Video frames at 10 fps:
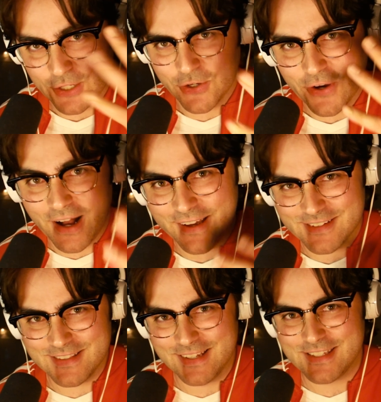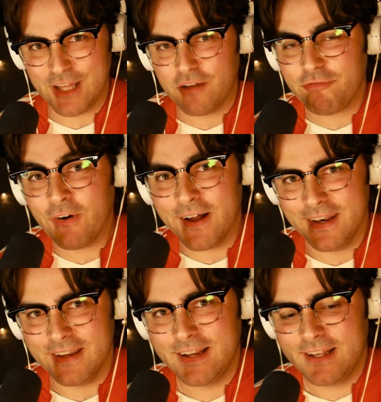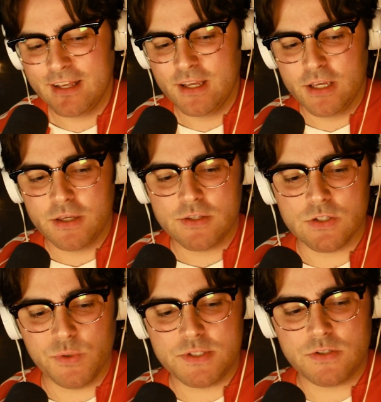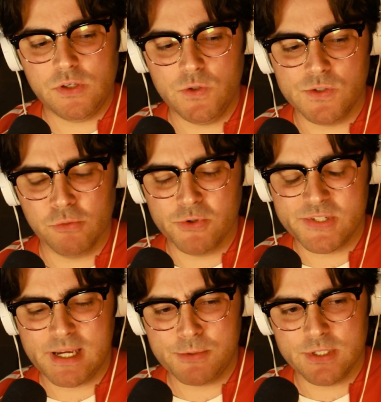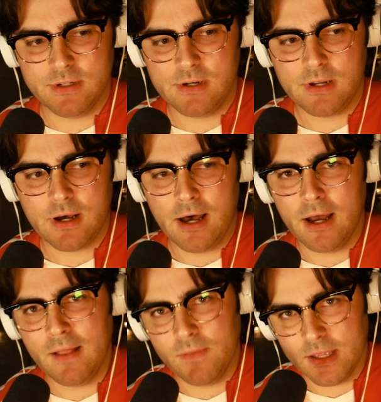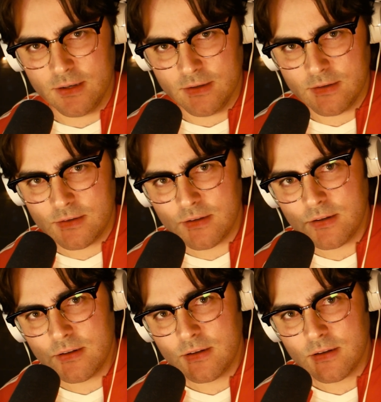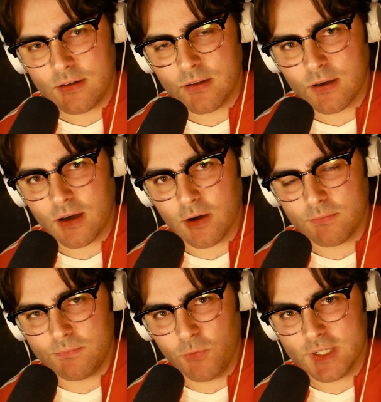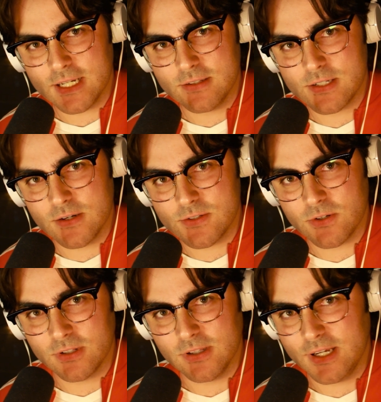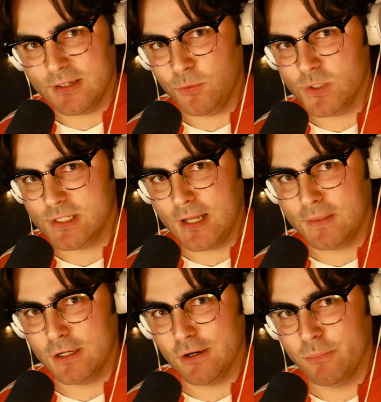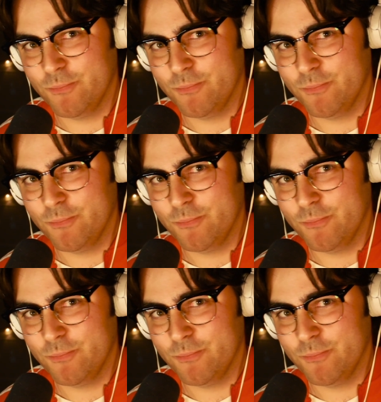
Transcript: in your eyes, and that's not fun. So it skews your perception. And then I went downstairs to turn the light, and he was not there.